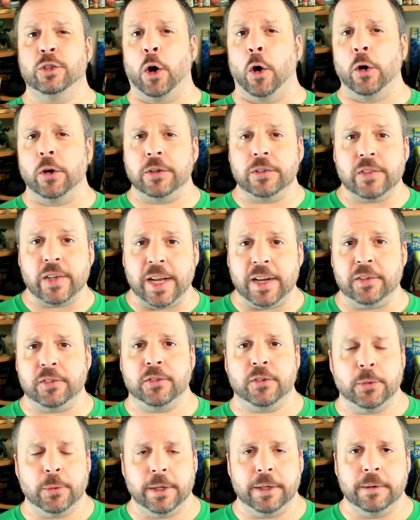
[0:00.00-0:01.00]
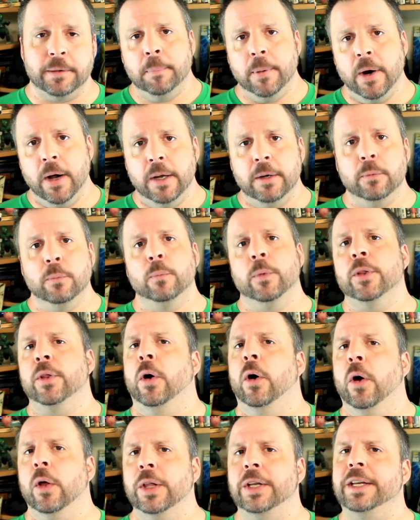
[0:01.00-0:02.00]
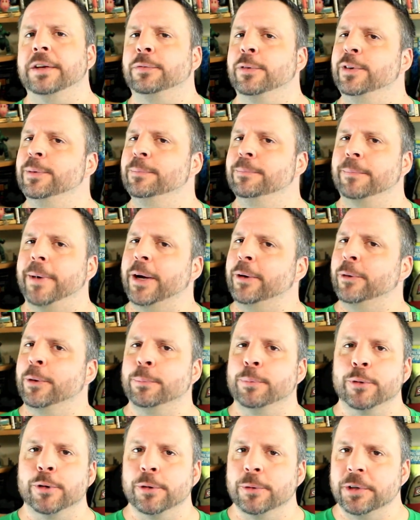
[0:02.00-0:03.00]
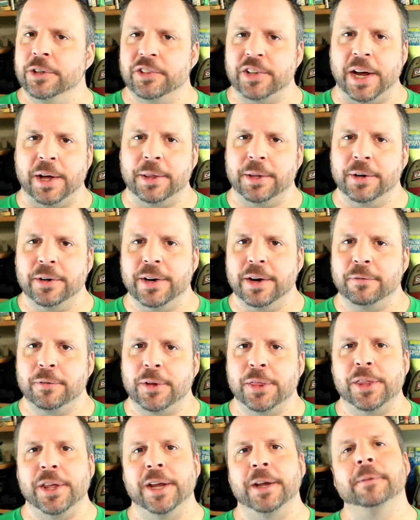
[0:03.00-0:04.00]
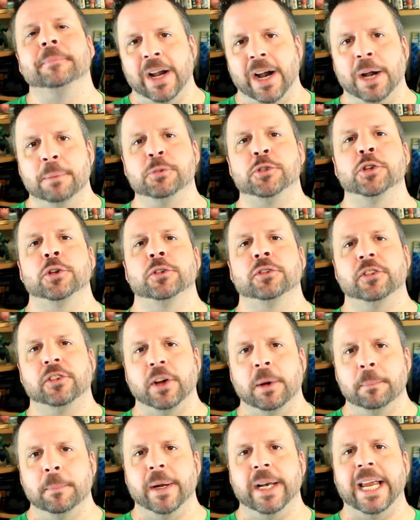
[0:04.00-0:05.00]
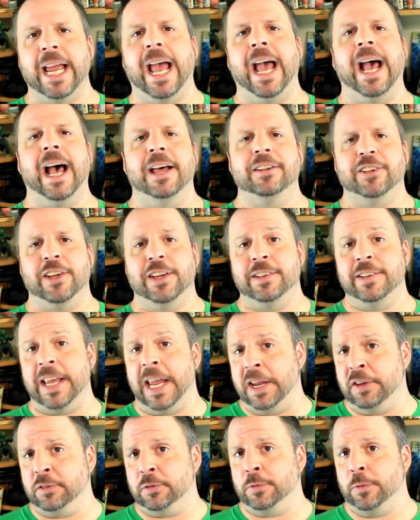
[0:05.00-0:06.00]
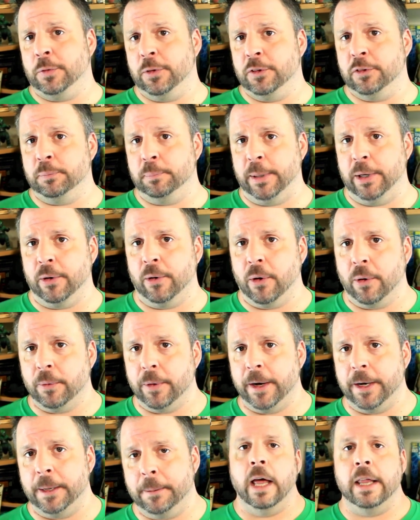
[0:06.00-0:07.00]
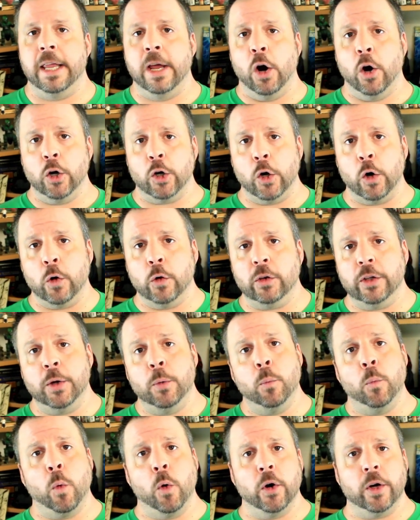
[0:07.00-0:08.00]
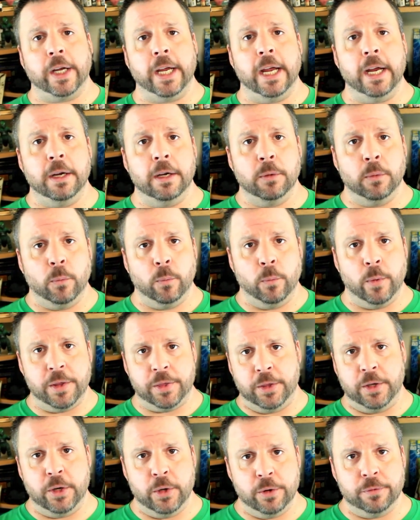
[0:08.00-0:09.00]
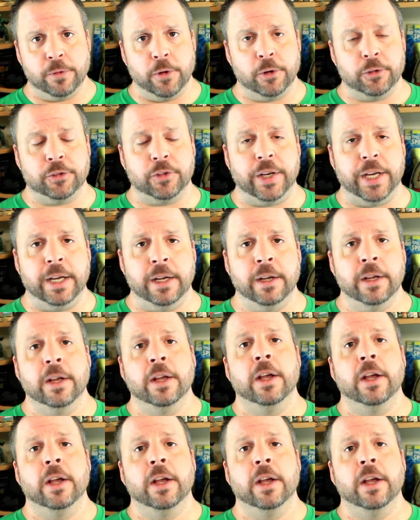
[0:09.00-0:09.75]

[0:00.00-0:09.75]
tart taste to it, but with all the different microbreweries out there and everything, I'm sure somebody has a taste for this beer already. And they are currently working with the university